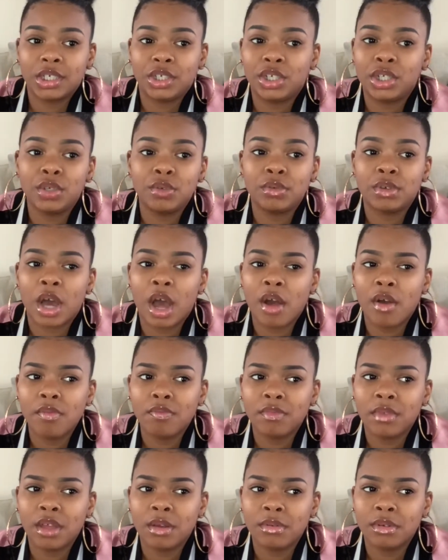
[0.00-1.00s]

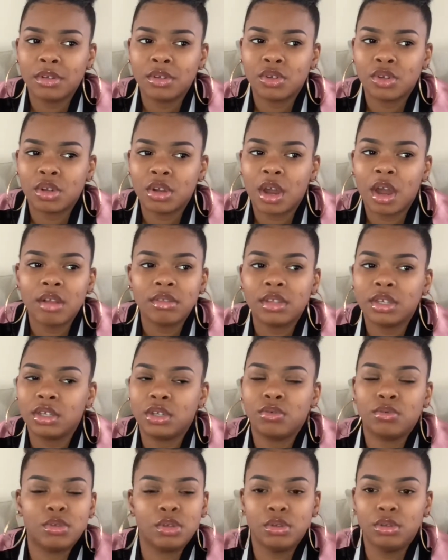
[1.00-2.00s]
I'm not sure, I don't think
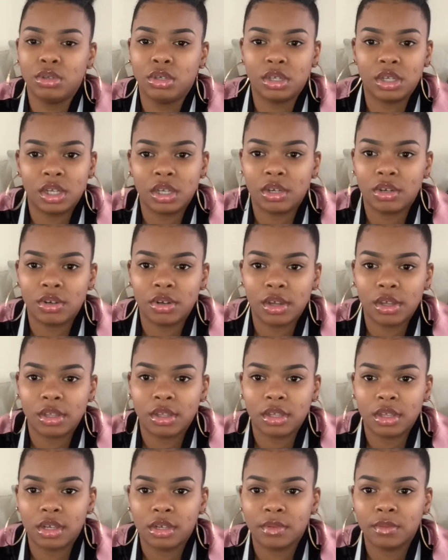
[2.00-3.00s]
she was hallucinating or
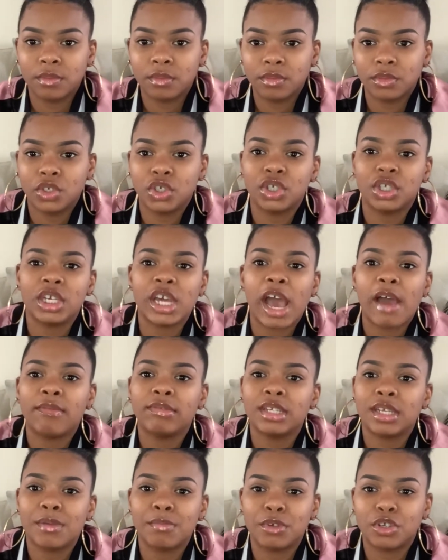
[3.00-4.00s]
nothing. She did have a
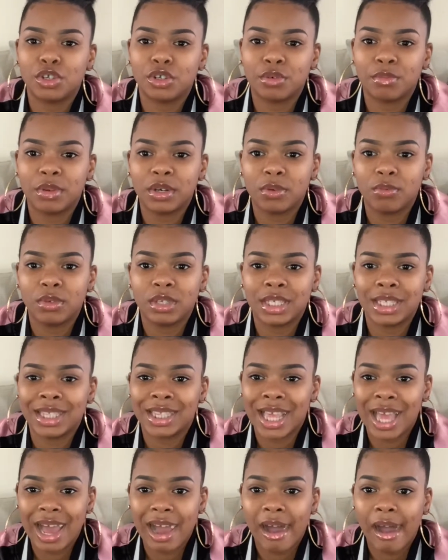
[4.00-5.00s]
temperature, but it wasn't
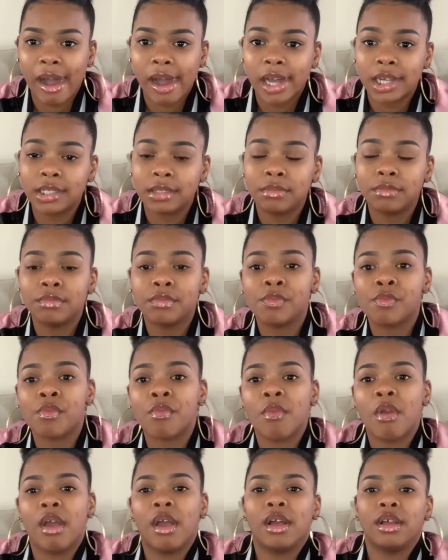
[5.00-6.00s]
that high.
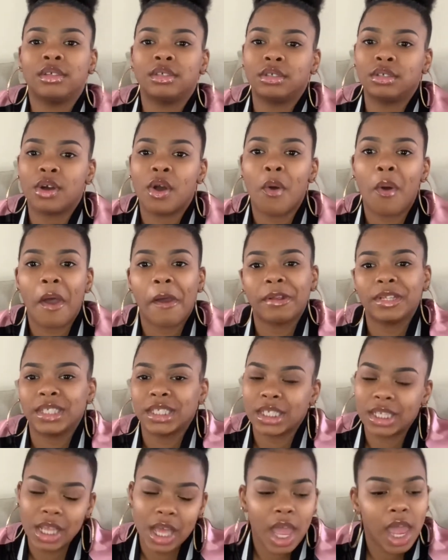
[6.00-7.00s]
So I was
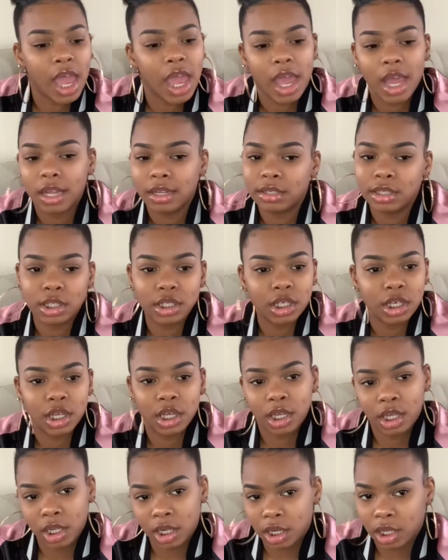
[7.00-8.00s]
glad she
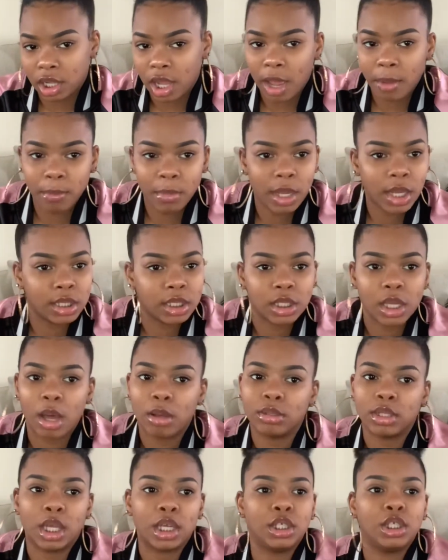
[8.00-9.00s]
didn't get it like me, because I
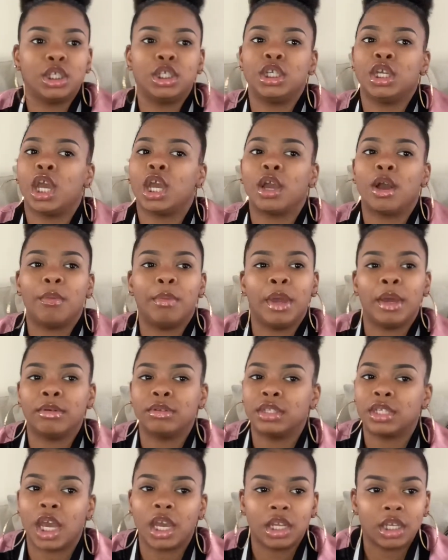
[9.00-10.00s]
was like, she ain't gonna be able
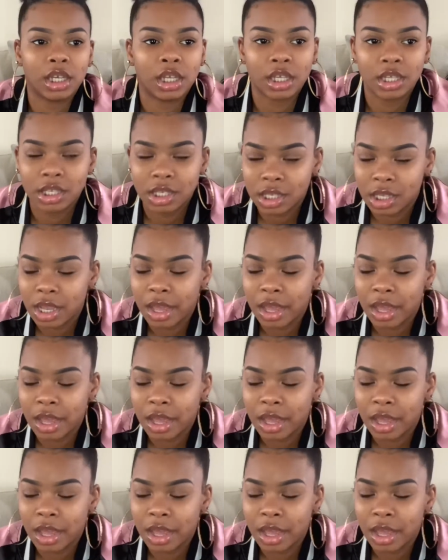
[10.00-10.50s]
to take this.